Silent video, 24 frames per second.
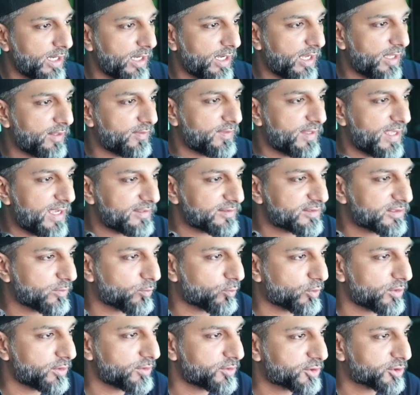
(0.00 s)
And that's the
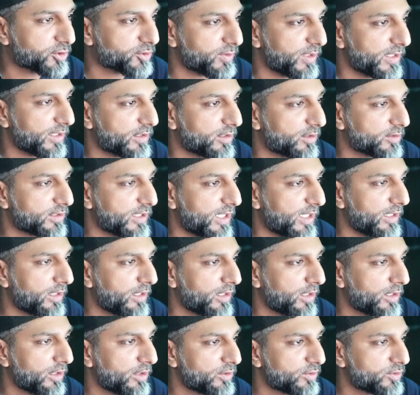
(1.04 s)
word trick, okay?
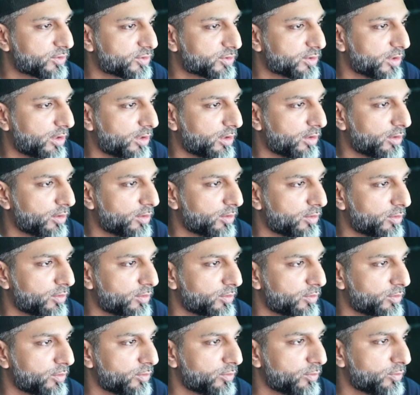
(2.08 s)

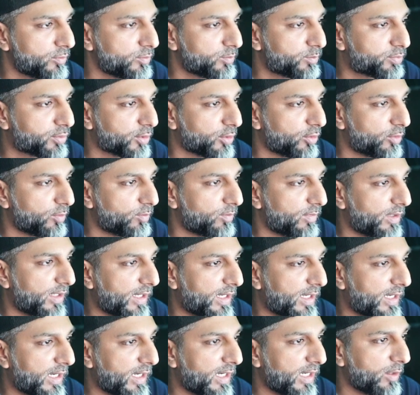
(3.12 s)
So boom,
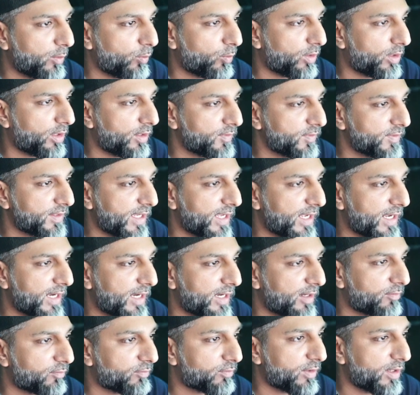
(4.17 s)
I want
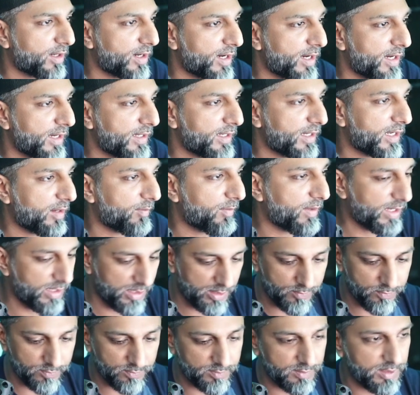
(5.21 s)
that right
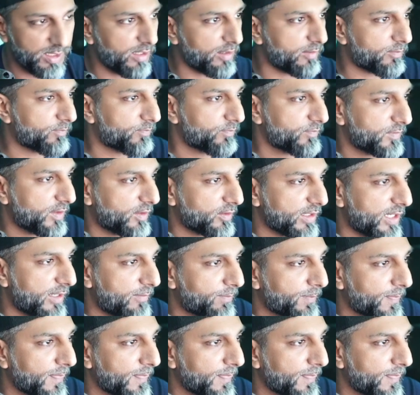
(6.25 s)
about there, okay?